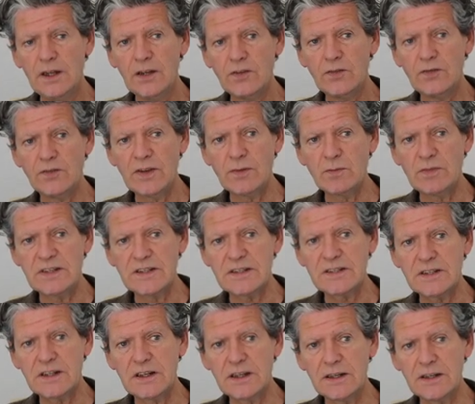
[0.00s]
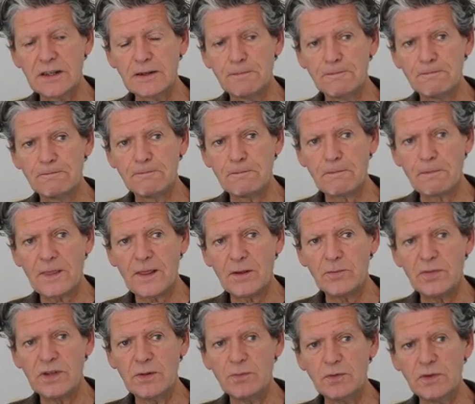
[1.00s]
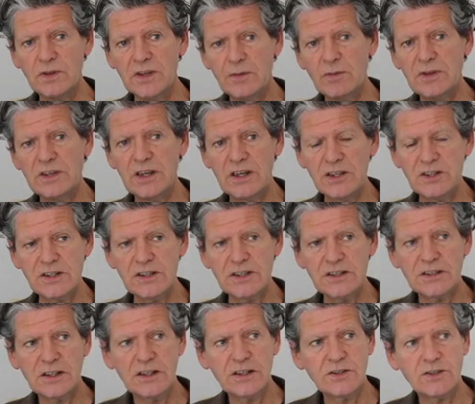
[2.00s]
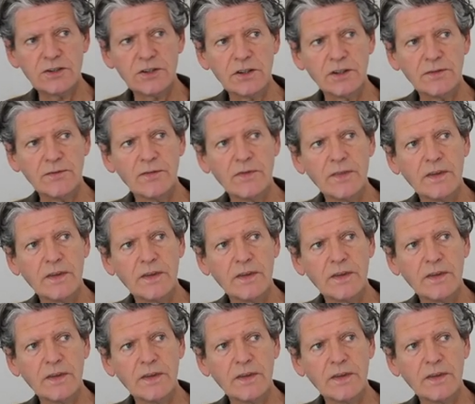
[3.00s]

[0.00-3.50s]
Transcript: famous people, Lama Yeshe, etc.